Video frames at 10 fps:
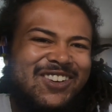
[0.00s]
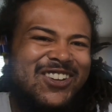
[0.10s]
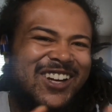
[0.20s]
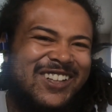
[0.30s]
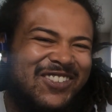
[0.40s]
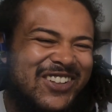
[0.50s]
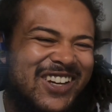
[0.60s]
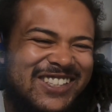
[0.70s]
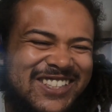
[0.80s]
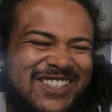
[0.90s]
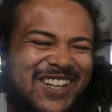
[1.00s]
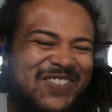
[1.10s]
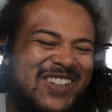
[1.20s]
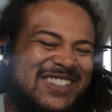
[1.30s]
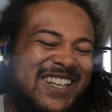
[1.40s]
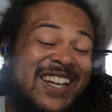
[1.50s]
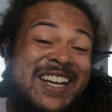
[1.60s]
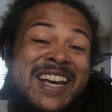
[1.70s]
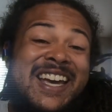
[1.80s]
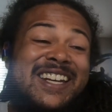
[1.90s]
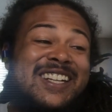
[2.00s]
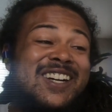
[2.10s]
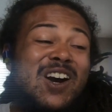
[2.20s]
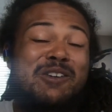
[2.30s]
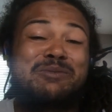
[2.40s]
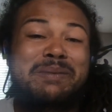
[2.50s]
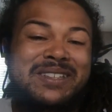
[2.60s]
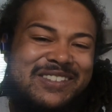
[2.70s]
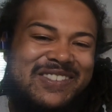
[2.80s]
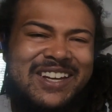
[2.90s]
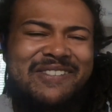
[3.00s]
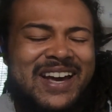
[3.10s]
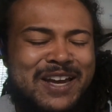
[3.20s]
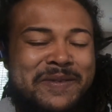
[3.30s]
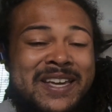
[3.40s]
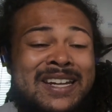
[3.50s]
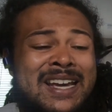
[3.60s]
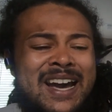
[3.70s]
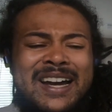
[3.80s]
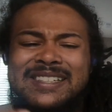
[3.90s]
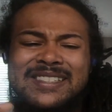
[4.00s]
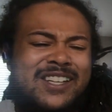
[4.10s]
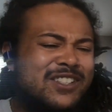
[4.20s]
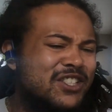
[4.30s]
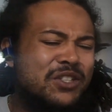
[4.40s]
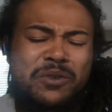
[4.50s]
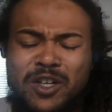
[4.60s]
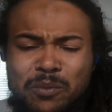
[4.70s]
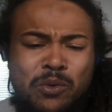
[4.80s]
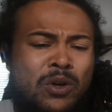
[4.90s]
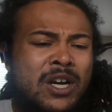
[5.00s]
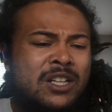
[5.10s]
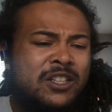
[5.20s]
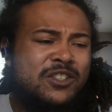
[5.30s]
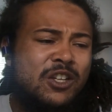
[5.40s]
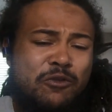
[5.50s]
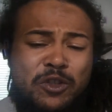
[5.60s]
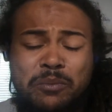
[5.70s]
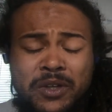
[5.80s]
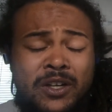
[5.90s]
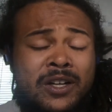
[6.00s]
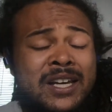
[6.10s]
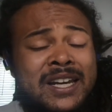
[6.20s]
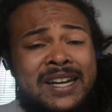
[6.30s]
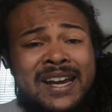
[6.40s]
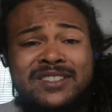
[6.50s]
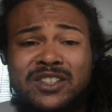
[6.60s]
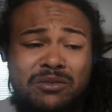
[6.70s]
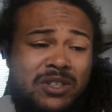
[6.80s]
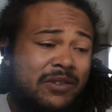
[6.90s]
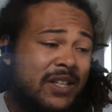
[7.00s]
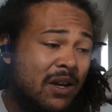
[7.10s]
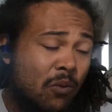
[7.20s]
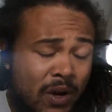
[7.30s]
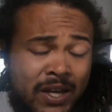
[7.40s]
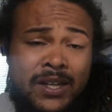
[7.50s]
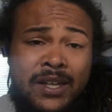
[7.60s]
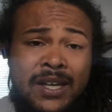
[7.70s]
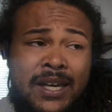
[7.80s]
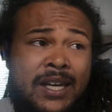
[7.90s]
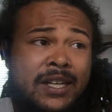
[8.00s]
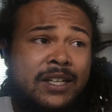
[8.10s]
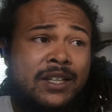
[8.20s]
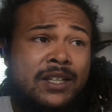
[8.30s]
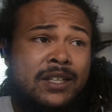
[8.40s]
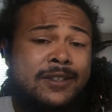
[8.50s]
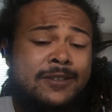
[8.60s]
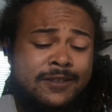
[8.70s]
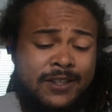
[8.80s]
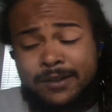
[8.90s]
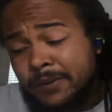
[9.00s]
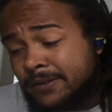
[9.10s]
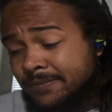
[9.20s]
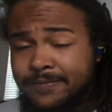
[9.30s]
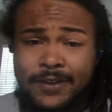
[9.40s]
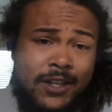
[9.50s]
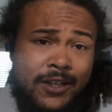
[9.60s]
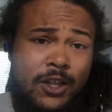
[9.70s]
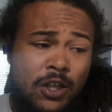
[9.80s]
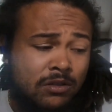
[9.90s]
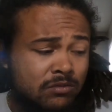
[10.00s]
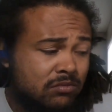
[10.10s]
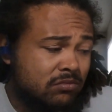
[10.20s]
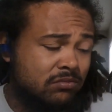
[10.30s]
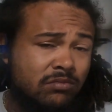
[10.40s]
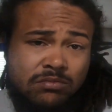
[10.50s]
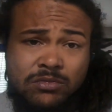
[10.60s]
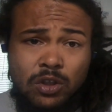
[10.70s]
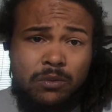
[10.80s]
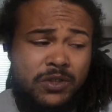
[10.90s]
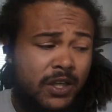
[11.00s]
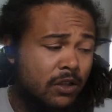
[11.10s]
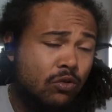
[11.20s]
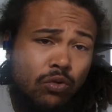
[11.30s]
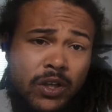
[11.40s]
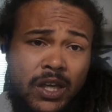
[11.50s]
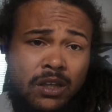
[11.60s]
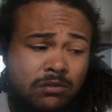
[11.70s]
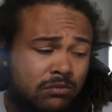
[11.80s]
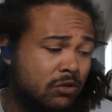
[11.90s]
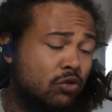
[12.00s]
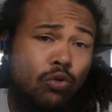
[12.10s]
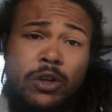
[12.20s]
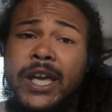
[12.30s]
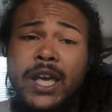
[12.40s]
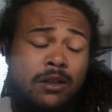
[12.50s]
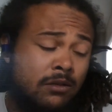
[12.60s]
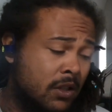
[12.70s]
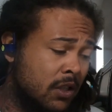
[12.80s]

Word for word: Y'all let me know how you thought about that, and always remember, leave your life high, man. Honest, intelligent, genuine, humble. Look yourself in the mirror and ask, are you living that way? And yeah, man, I love y'all. You know what I'm saying? Noodle gang, scooter gang,